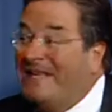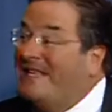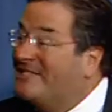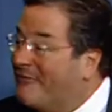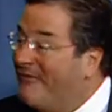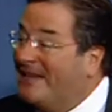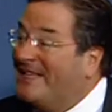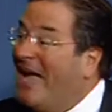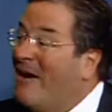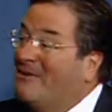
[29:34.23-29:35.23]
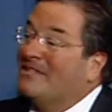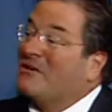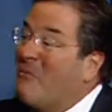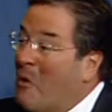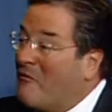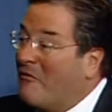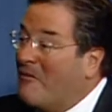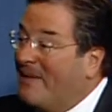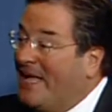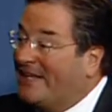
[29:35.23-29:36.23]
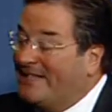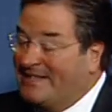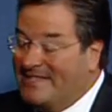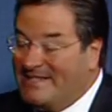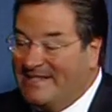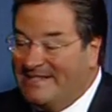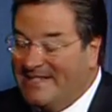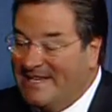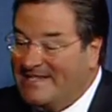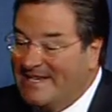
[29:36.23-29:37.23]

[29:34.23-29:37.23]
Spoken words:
He's a fun guy. We did some work for him back in the Senate days.